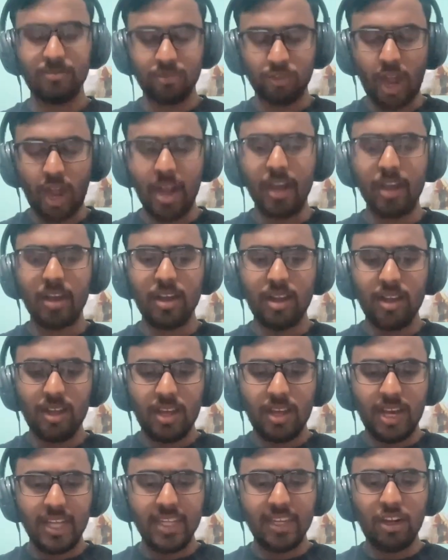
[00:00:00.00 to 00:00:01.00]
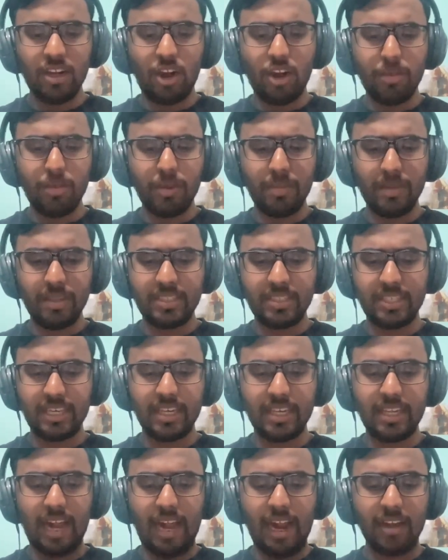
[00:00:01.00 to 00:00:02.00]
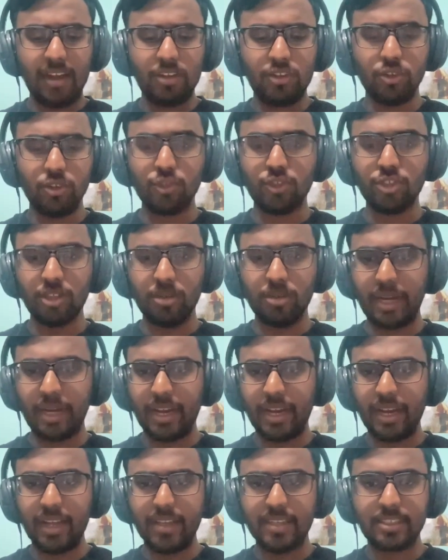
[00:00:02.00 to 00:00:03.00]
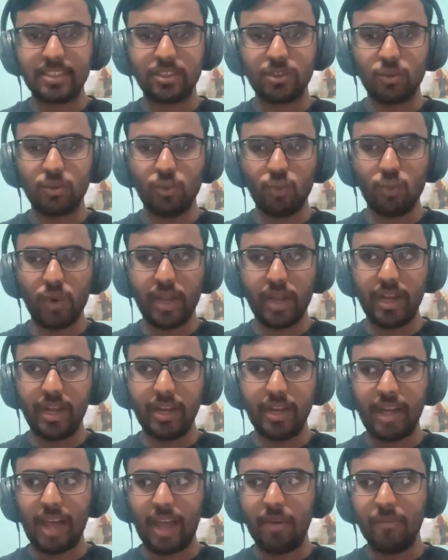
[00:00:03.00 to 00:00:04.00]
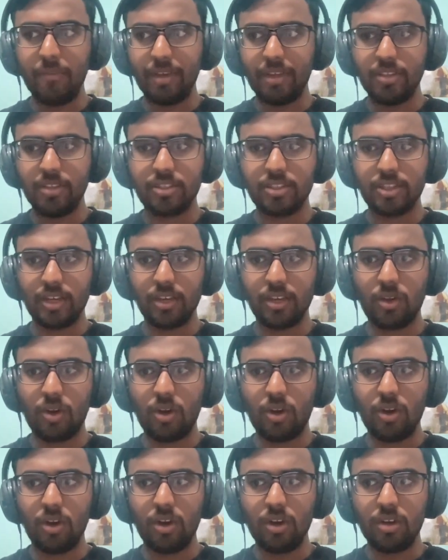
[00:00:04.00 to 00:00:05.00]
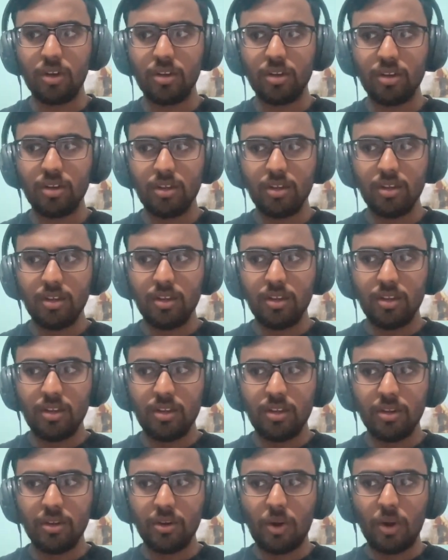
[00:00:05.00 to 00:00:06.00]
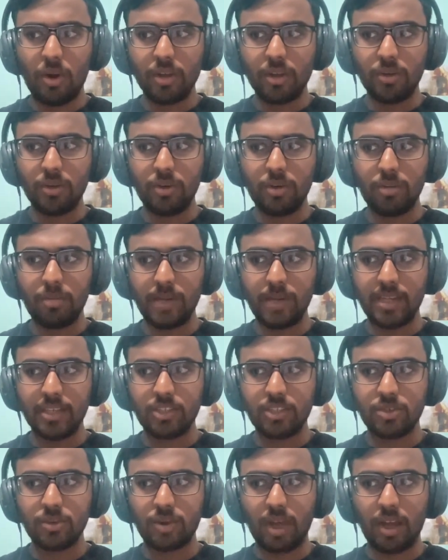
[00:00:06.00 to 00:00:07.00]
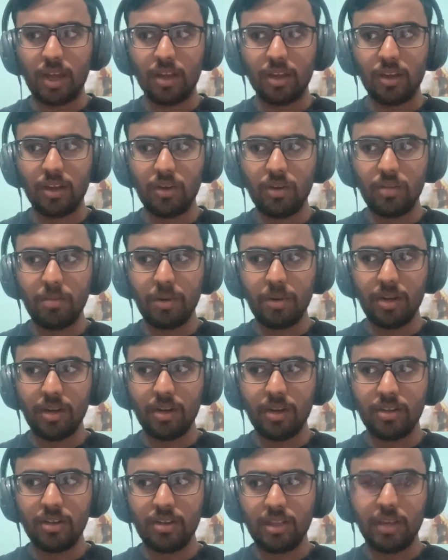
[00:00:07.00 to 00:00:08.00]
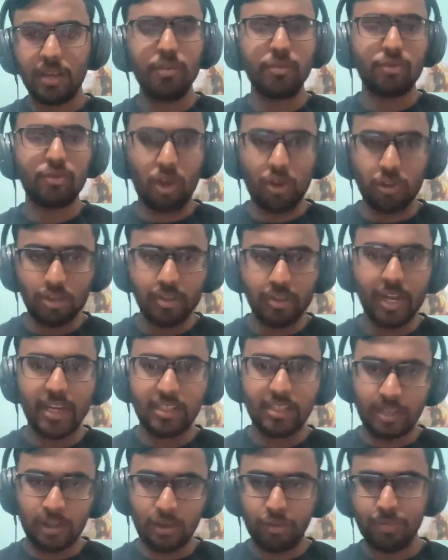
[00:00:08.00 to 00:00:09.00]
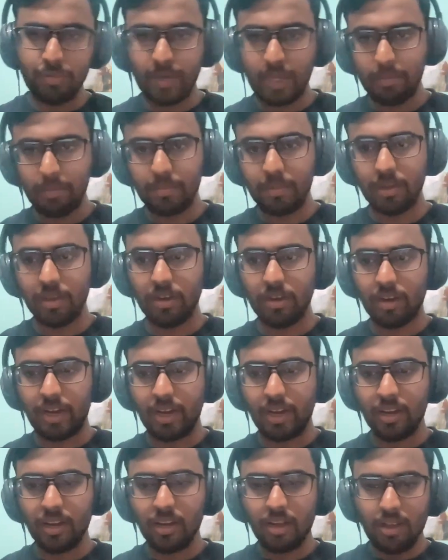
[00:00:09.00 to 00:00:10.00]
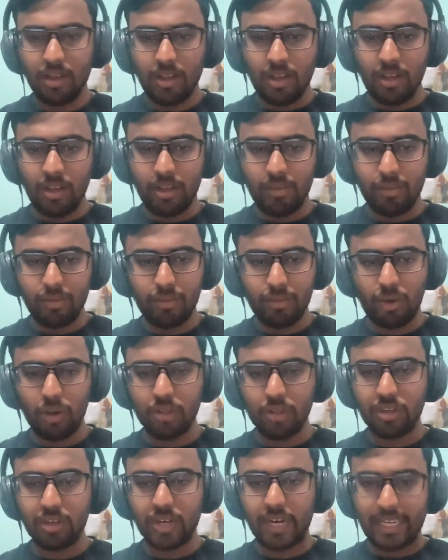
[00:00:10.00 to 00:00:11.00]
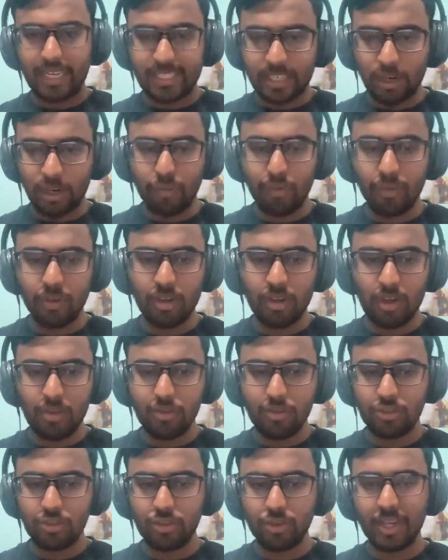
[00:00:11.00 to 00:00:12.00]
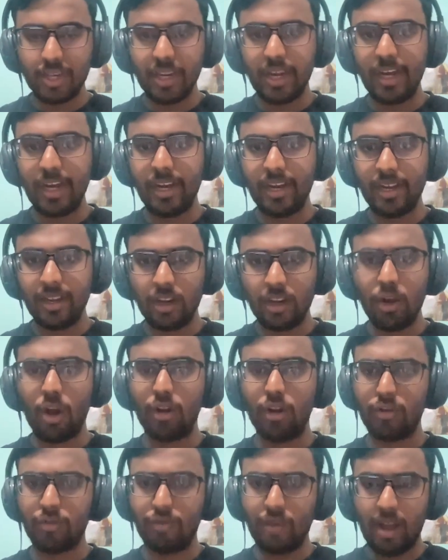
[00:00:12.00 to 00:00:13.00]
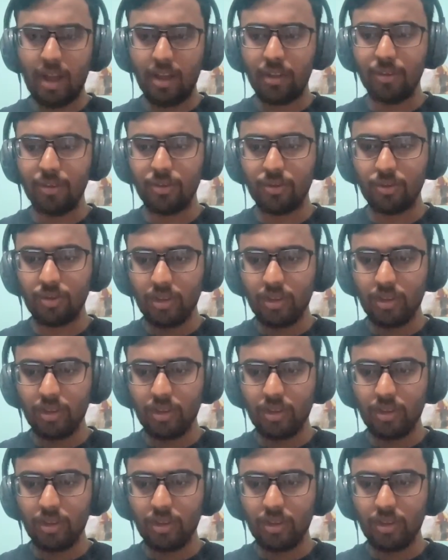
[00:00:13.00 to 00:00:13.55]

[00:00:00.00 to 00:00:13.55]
Right. I think a lot of people say that social media is very time wasting or not a good place to hang out. But if you follow the right set of people, right? If you follow the right set of accounts, you can gain a lot of value.